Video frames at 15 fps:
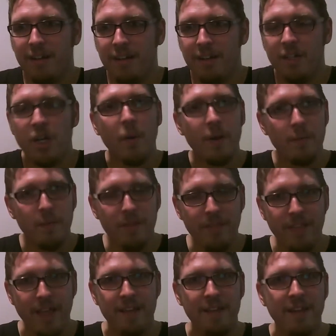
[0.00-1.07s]
going with
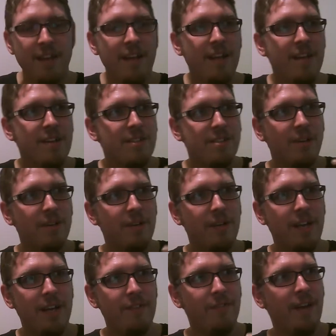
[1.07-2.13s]
that.
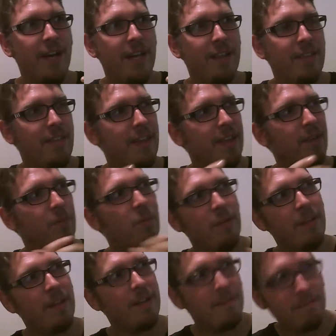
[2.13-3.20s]
So if I think, well,
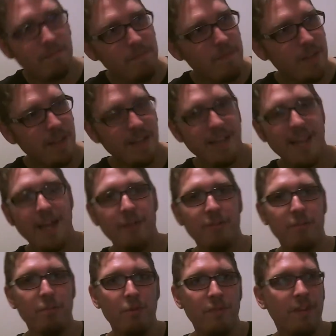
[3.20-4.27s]
the
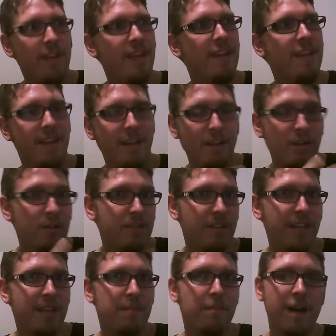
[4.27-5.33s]
clouds are moving in and it looks
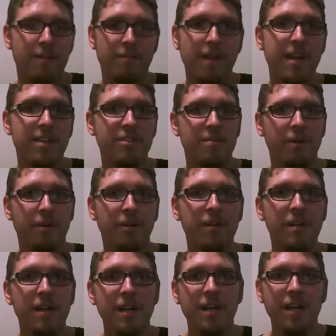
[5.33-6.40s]
like it might rain tomorrow,
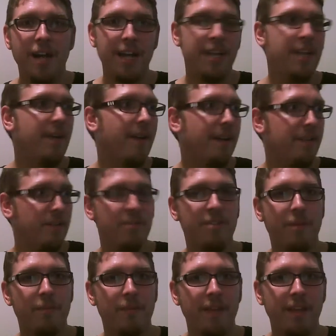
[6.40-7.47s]
I'm going to go out and do
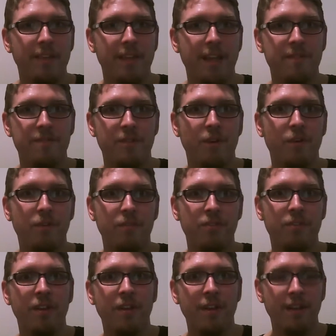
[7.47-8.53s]
something that
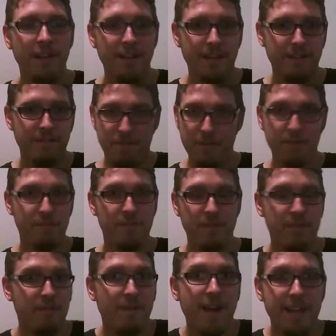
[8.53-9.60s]
involves
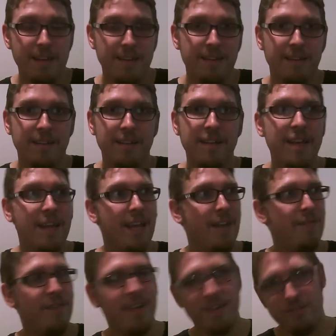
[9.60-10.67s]
the rain.
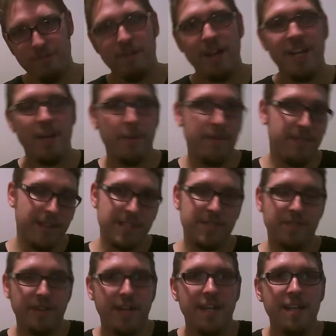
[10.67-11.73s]
If it doesn't rain, however, that's
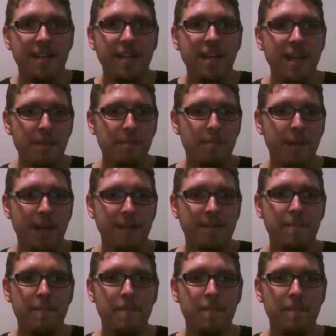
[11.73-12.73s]
fine. But